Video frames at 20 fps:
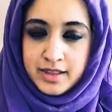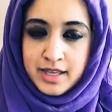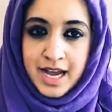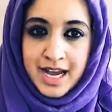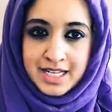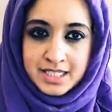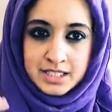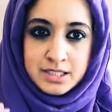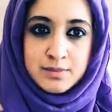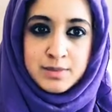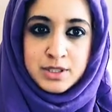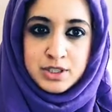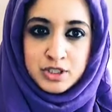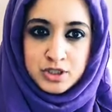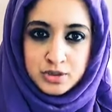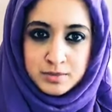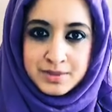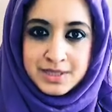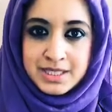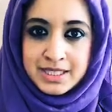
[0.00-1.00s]
There has to be
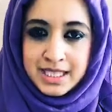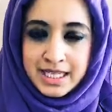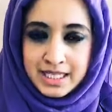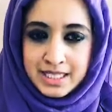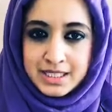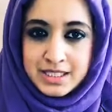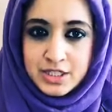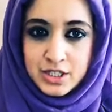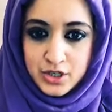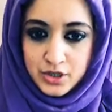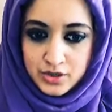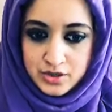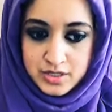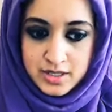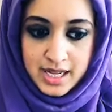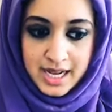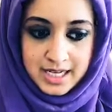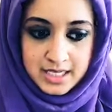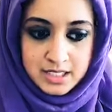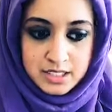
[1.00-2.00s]
some skills learned.
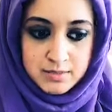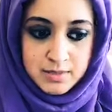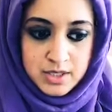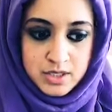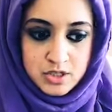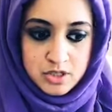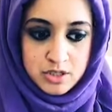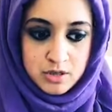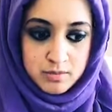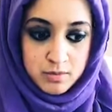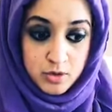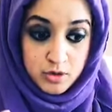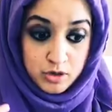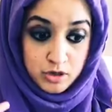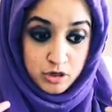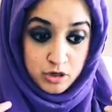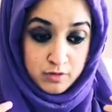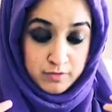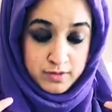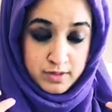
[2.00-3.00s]
There has to be some
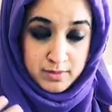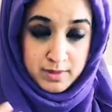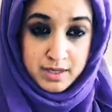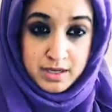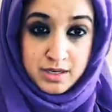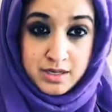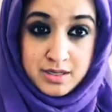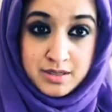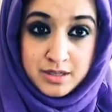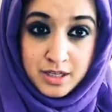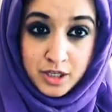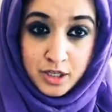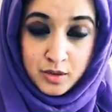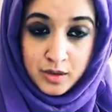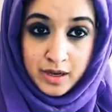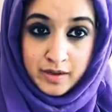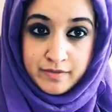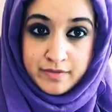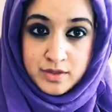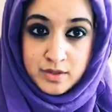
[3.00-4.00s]
uncomfortableness that you
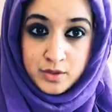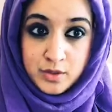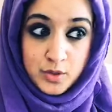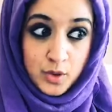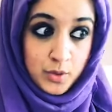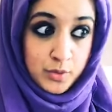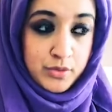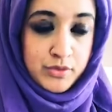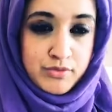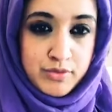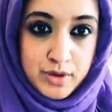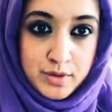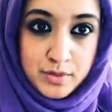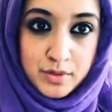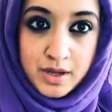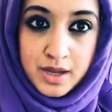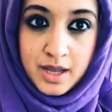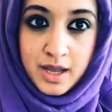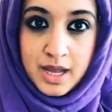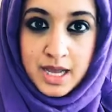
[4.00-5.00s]
have to go
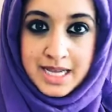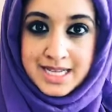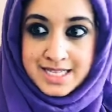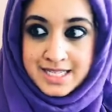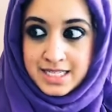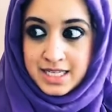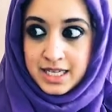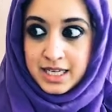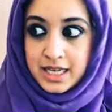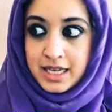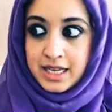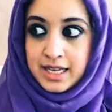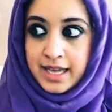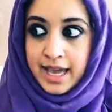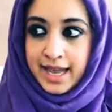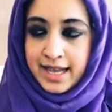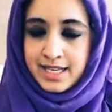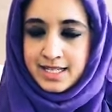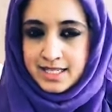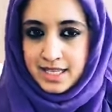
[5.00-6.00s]
through to
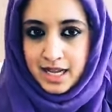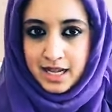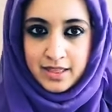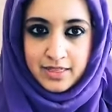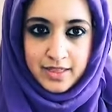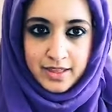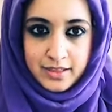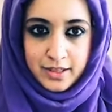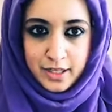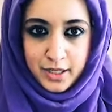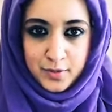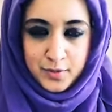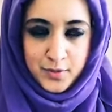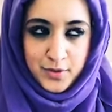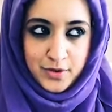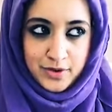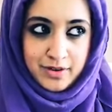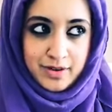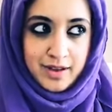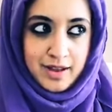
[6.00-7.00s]
get that thing that you
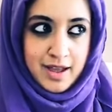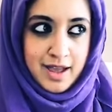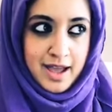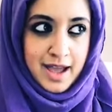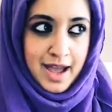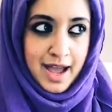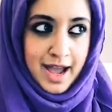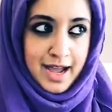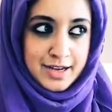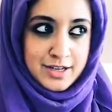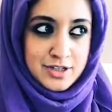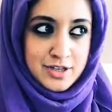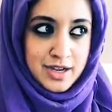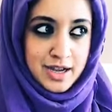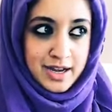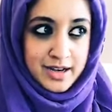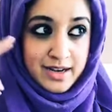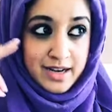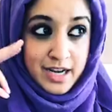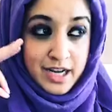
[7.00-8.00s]
want, and
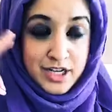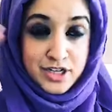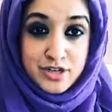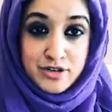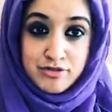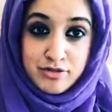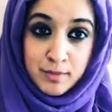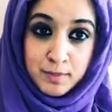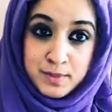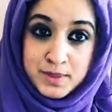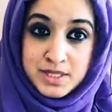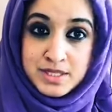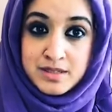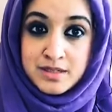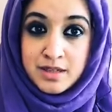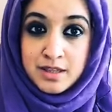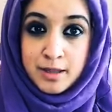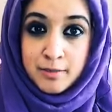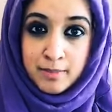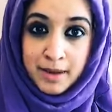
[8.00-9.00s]
it
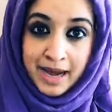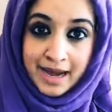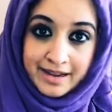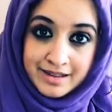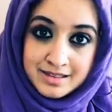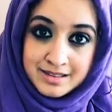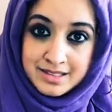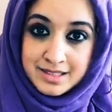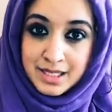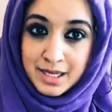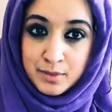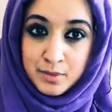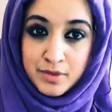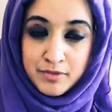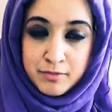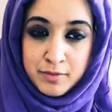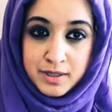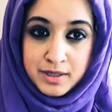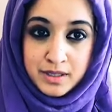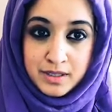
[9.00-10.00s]
interrupts the patterns that
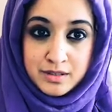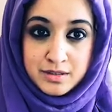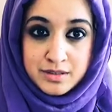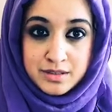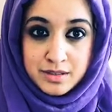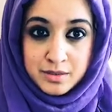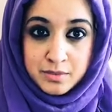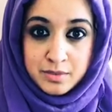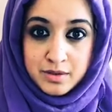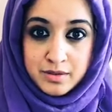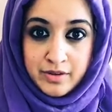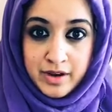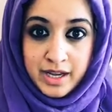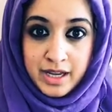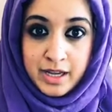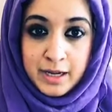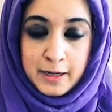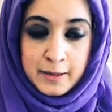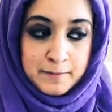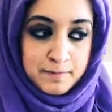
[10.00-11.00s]
we've been used to,
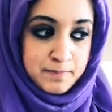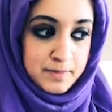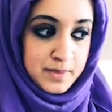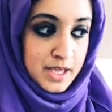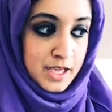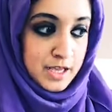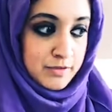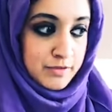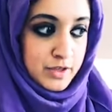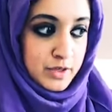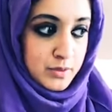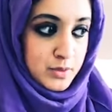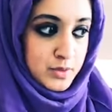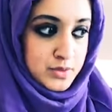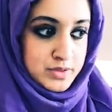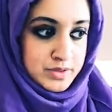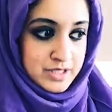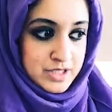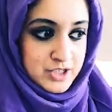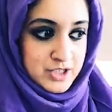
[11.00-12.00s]
right? If you go
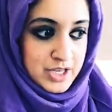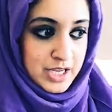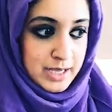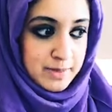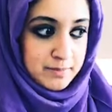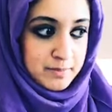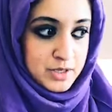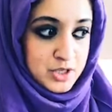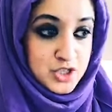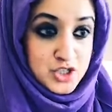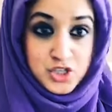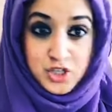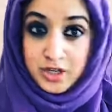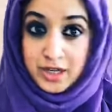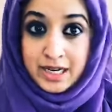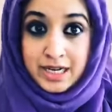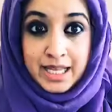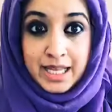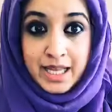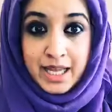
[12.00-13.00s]
to the gym
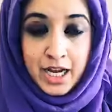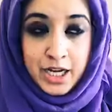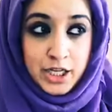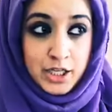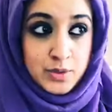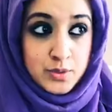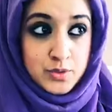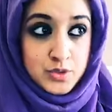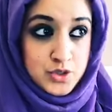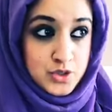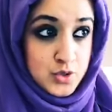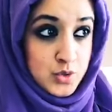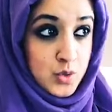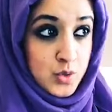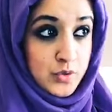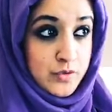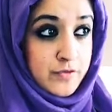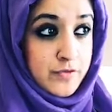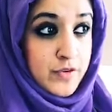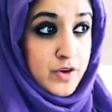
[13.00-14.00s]
suddenly and you just
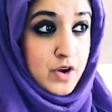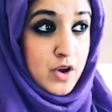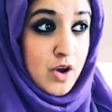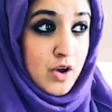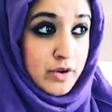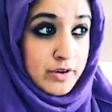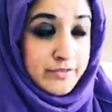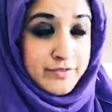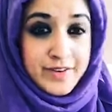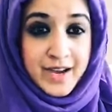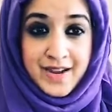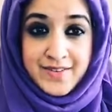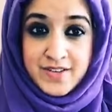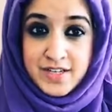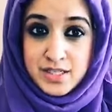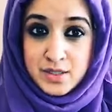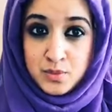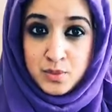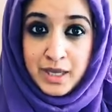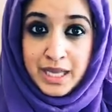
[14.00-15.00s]
go full on 5
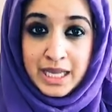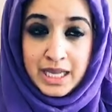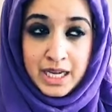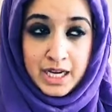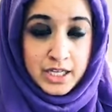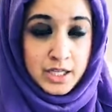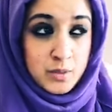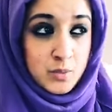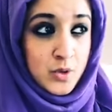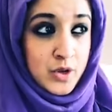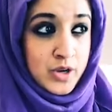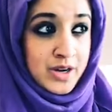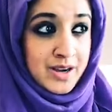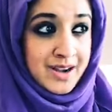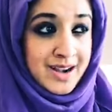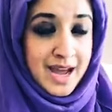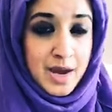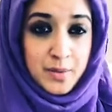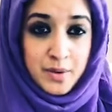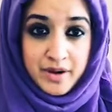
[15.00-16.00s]
days a week and you're working
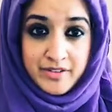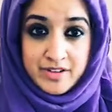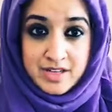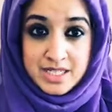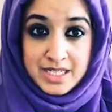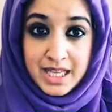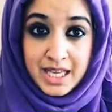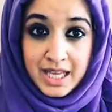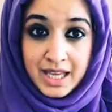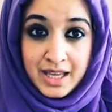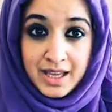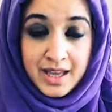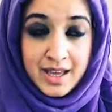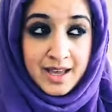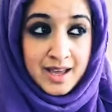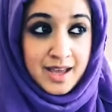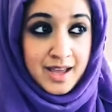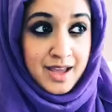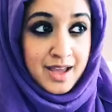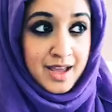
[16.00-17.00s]
an hour a day,
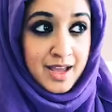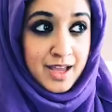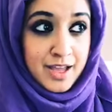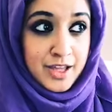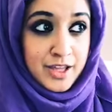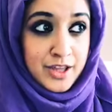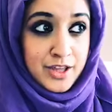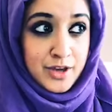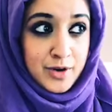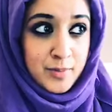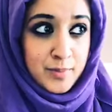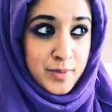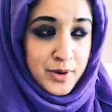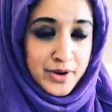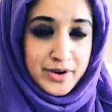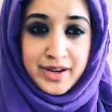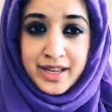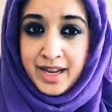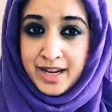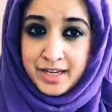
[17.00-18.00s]
your
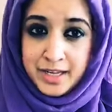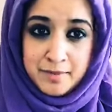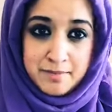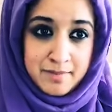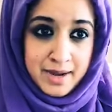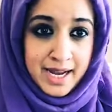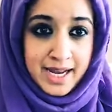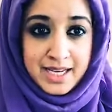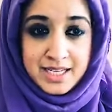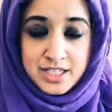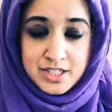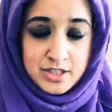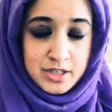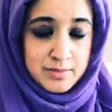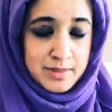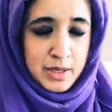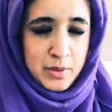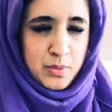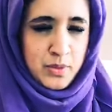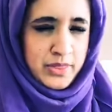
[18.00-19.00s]
body and your mind is
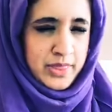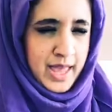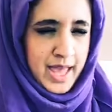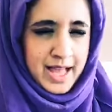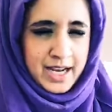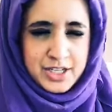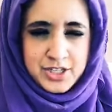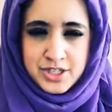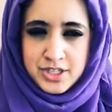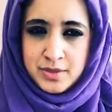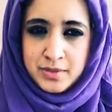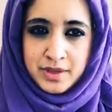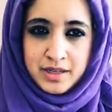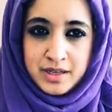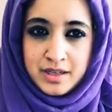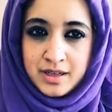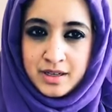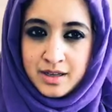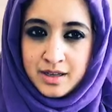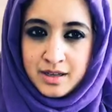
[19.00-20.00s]
going to be like, what the hell is she doing,
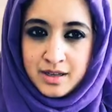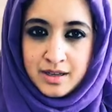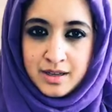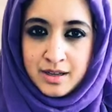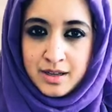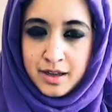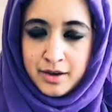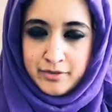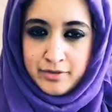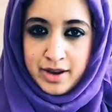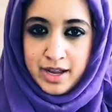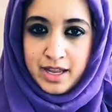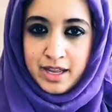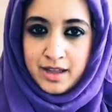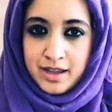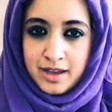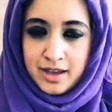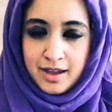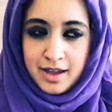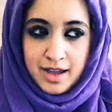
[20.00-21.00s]

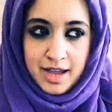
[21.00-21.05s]
right?